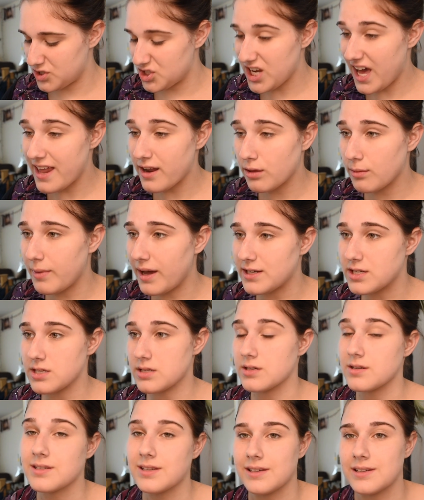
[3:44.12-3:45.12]
shadow that
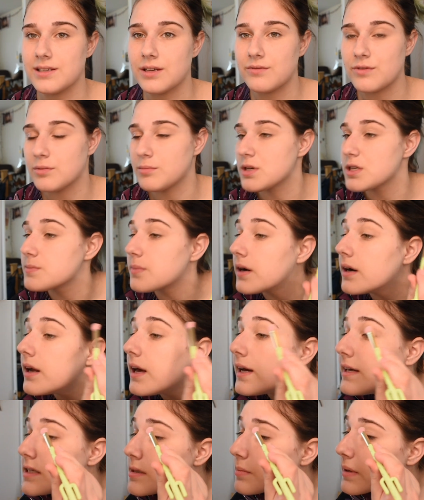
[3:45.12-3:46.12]
matches your skin tone for the most part
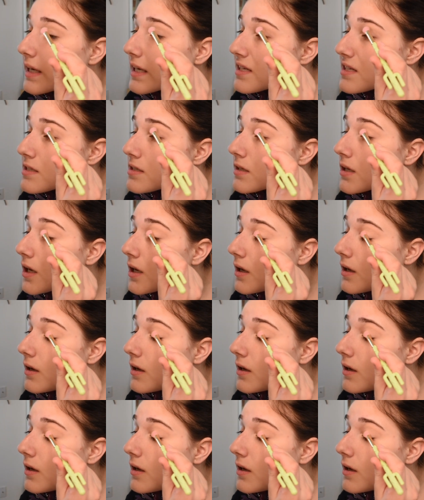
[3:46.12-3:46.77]
as a base.